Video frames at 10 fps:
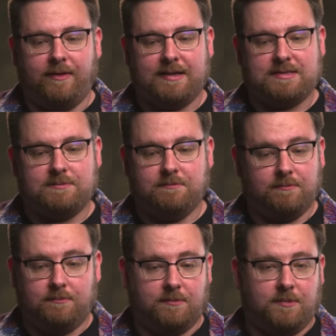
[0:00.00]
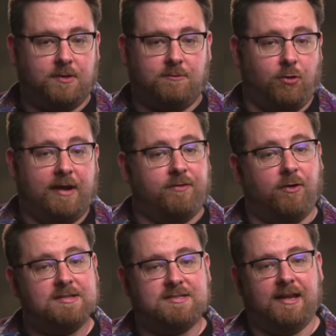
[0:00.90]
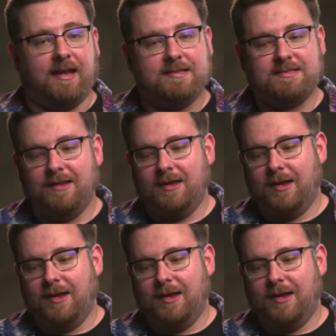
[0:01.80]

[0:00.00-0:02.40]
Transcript: And that's great for us, I guess.